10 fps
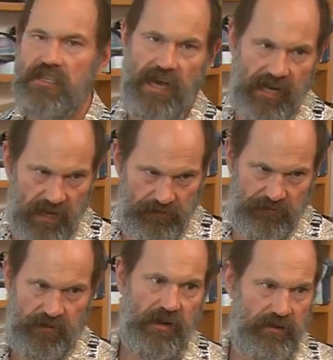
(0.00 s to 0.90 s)
slide off
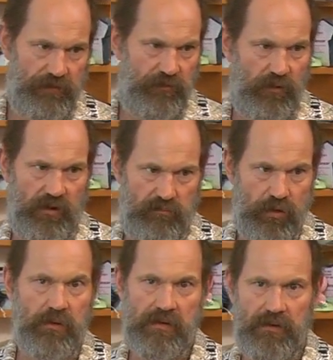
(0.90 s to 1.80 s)
and fall on the floor,
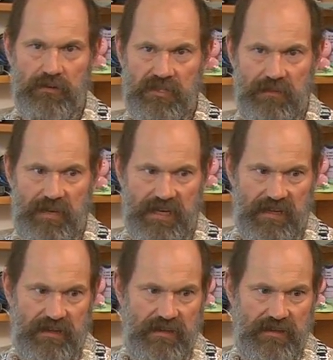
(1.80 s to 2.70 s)
plunk, and hurt
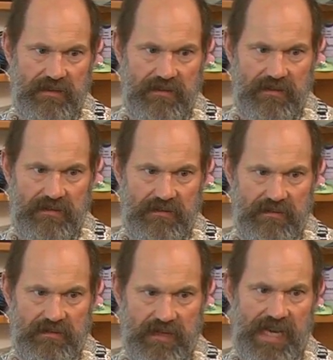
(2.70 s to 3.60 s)
somebody.
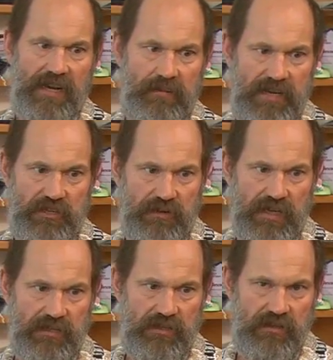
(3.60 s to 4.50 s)
The countermeasure
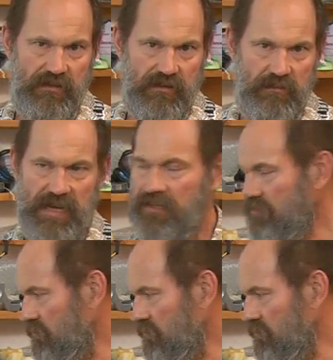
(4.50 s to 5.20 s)
is make it